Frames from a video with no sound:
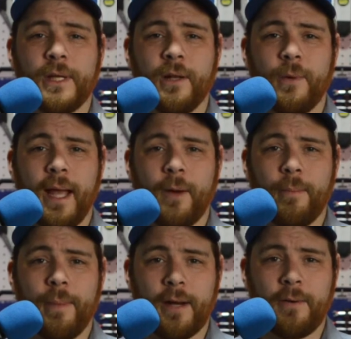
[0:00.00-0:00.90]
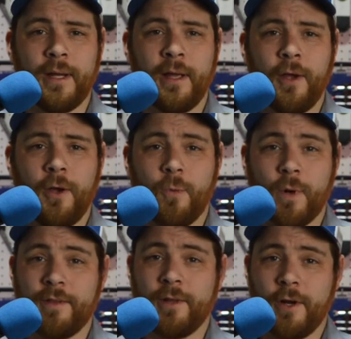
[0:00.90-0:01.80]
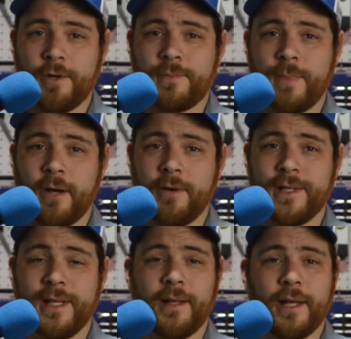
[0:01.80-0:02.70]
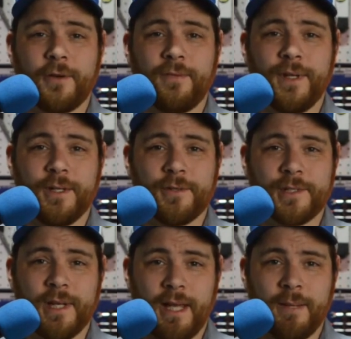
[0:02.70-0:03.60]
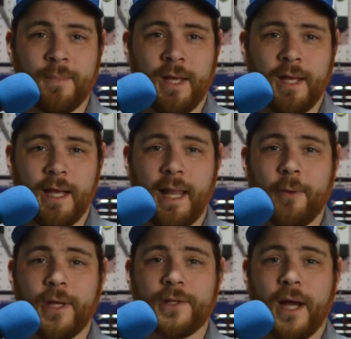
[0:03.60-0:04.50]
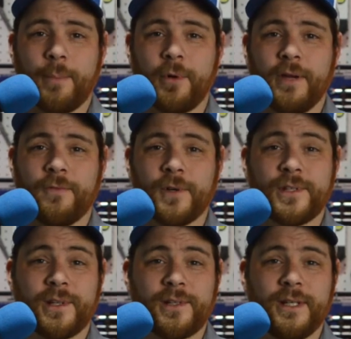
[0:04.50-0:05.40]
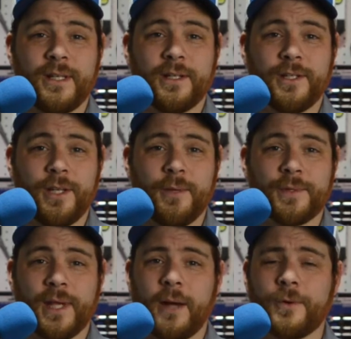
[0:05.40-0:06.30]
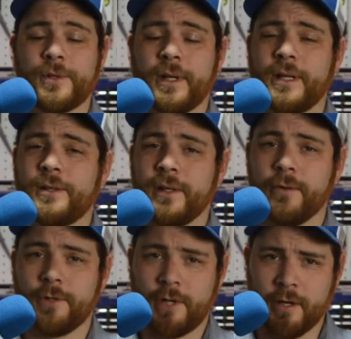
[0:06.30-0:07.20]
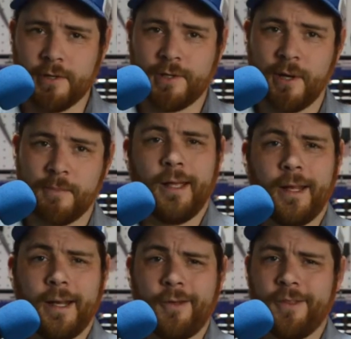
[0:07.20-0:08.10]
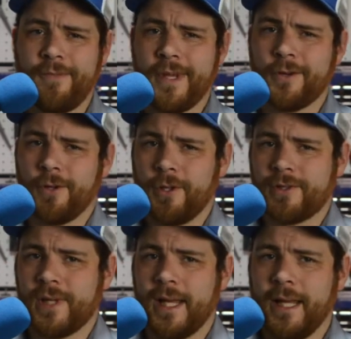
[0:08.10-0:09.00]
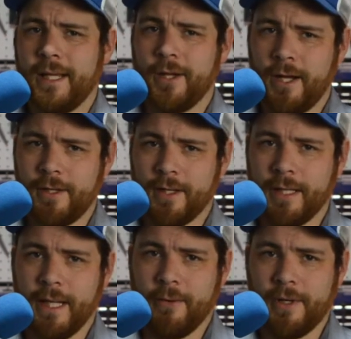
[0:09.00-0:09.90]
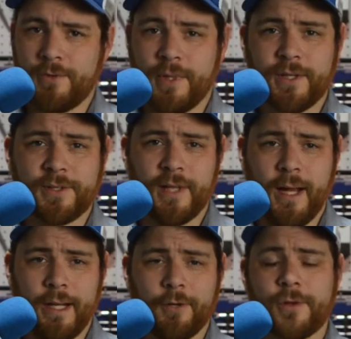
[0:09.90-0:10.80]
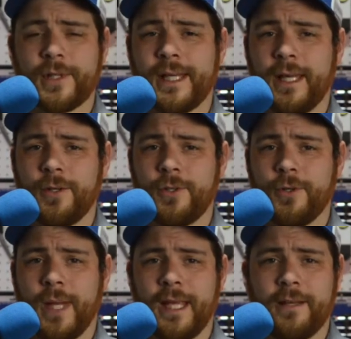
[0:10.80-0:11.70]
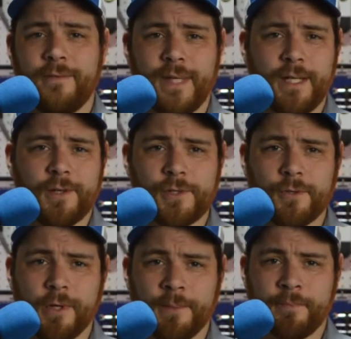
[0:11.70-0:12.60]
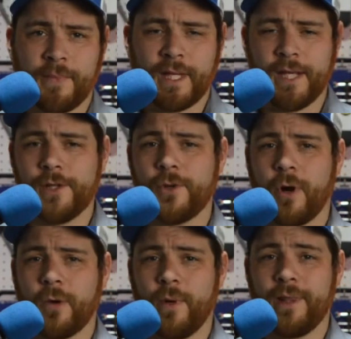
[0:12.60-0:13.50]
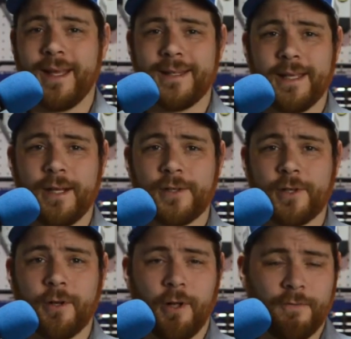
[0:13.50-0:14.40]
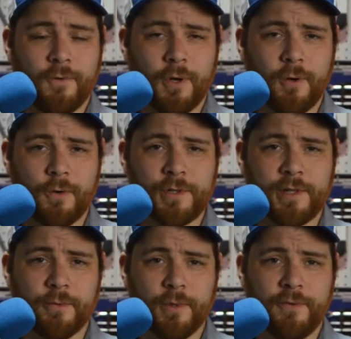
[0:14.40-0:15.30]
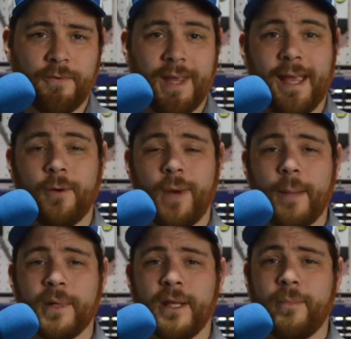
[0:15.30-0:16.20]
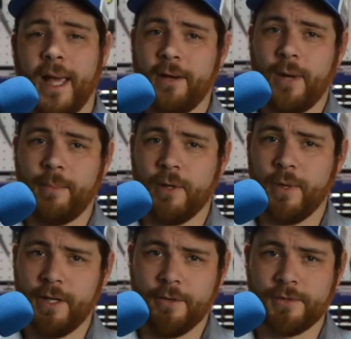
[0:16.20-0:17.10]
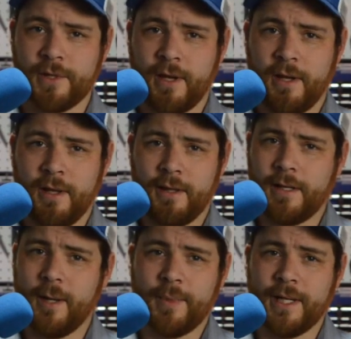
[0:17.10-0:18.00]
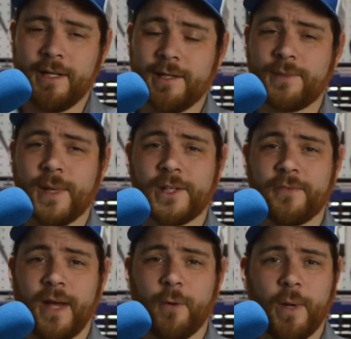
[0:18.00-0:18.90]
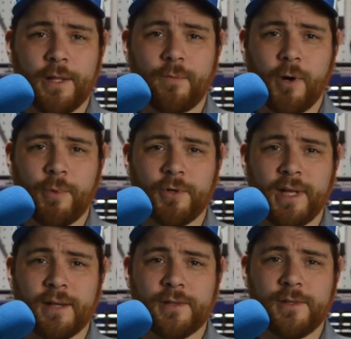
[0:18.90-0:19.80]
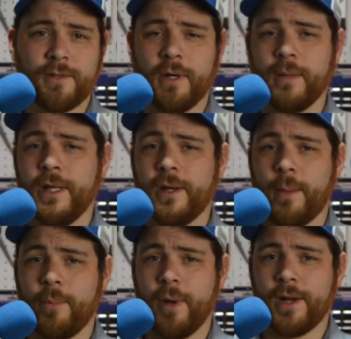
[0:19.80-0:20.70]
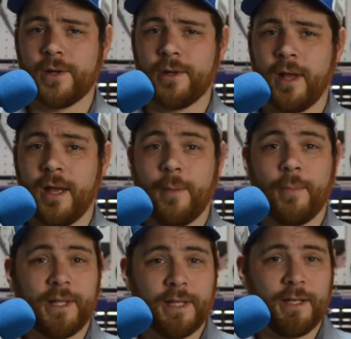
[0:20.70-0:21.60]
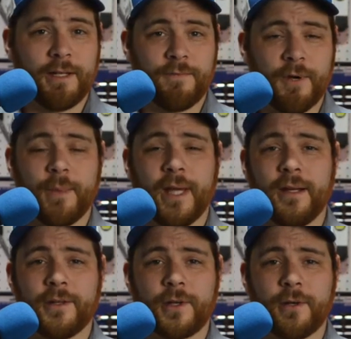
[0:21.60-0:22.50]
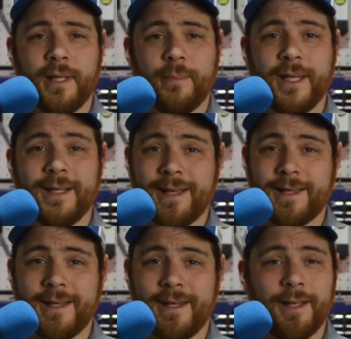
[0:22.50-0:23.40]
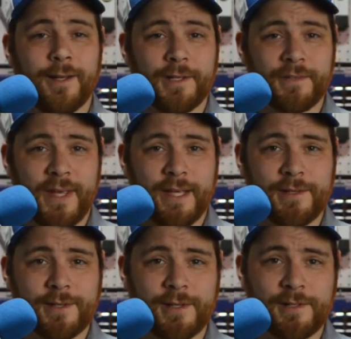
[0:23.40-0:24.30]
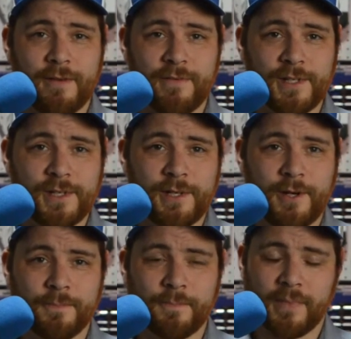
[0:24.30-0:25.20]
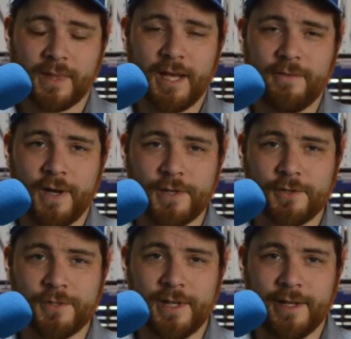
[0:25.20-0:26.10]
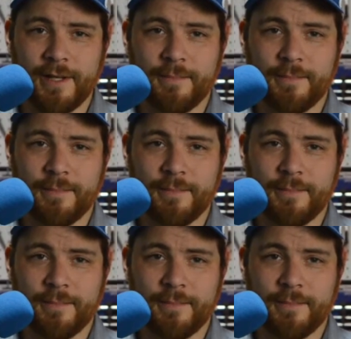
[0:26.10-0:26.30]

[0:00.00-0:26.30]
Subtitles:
kilowatt-hour battery, one of the largest batteries in electric vehicles today, allowing it to operate for 16 continuous hours on a single charge. Now, the vehicle looks like a gondola carriage with the sliding doors akin to a convenience store. It's adorned with antennas on all four corners of the roof and wrapped in panoramic windows. The company didn't specify when the robo-taxi is going to be in operation, but they did confirm that it is currently being tested in Las Vegas, San Francisco, and Foster City.